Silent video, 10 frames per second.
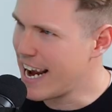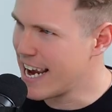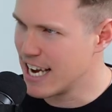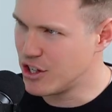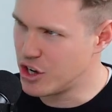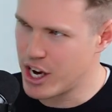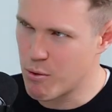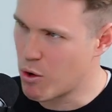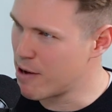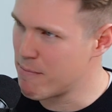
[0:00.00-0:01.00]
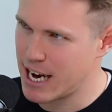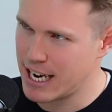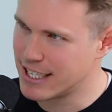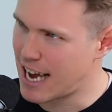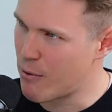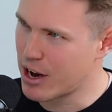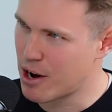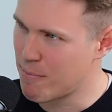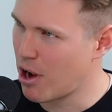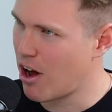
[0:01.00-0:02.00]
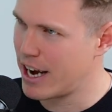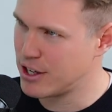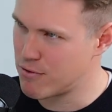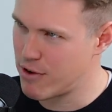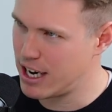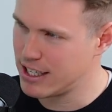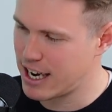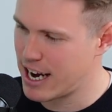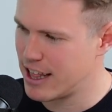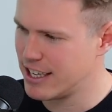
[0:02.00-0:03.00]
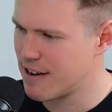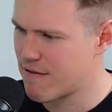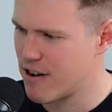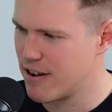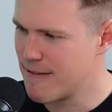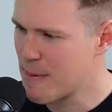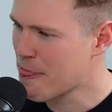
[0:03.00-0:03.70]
ESG, what it means, how we can apply it to real estate and the different